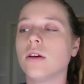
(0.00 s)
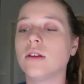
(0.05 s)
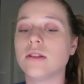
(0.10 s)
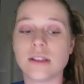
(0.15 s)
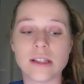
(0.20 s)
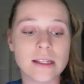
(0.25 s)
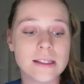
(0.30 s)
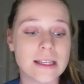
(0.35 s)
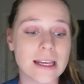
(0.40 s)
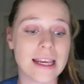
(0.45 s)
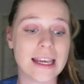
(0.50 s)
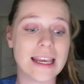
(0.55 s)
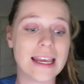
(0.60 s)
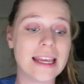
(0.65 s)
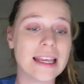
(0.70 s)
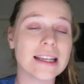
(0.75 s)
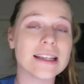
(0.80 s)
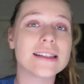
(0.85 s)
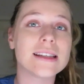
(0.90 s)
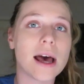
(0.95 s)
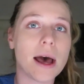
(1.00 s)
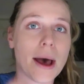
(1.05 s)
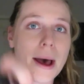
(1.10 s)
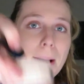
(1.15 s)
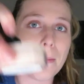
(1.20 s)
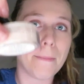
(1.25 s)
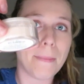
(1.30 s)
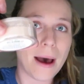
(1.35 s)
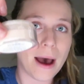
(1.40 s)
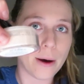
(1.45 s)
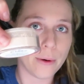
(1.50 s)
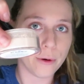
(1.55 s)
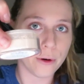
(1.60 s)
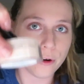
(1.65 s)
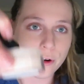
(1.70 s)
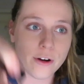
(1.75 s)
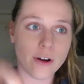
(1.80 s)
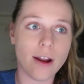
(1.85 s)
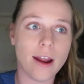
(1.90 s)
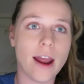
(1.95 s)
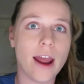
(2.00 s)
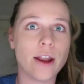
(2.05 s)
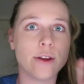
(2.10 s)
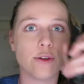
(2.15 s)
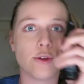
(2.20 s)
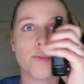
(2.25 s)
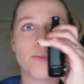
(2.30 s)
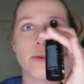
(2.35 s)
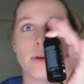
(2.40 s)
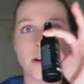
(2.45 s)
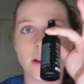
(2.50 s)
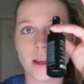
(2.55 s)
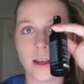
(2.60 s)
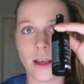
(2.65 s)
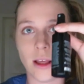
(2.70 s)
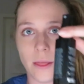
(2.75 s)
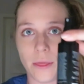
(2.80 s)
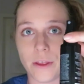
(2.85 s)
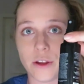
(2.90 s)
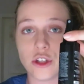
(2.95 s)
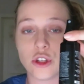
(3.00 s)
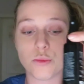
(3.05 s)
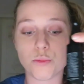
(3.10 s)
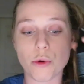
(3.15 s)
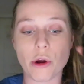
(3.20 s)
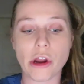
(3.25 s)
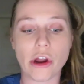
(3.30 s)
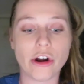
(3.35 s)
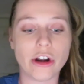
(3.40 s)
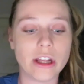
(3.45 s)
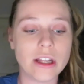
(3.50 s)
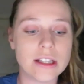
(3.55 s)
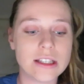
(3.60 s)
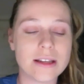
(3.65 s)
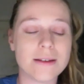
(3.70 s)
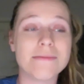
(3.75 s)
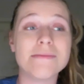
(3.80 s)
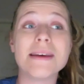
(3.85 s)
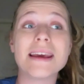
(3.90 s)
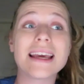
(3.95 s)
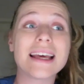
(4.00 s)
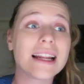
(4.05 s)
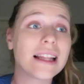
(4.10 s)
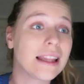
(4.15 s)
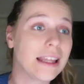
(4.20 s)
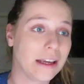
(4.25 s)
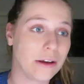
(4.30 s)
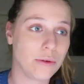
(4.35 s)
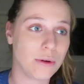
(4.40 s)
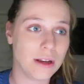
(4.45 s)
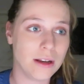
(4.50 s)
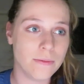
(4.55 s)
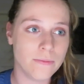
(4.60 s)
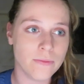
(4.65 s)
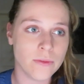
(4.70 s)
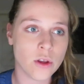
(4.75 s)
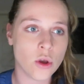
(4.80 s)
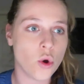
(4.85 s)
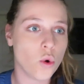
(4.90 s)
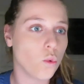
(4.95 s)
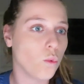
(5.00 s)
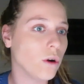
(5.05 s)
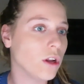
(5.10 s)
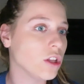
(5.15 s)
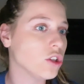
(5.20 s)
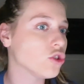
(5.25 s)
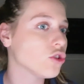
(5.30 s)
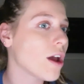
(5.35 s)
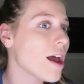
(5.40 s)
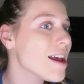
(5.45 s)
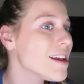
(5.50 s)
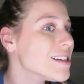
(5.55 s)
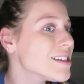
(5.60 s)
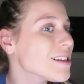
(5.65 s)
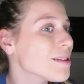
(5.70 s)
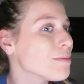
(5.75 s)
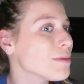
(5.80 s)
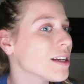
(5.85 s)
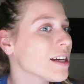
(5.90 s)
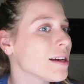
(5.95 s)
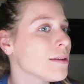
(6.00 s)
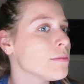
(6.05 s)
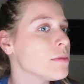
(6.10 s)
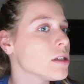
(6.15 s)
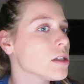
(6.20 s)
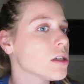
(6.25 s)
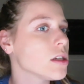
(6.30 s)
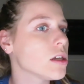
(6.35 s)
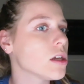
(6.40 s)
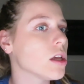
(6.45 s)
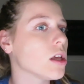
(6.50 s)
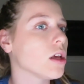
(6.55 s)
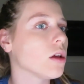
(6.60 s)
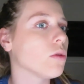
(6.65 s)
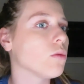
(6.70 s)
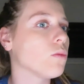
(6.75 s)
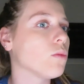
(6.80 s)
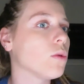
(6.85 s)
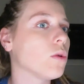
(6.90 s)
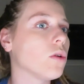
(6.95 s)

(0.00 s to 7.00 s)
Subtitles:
since it is a powder and you're putting the spray on it to make it a liquid, when it dries sometimes it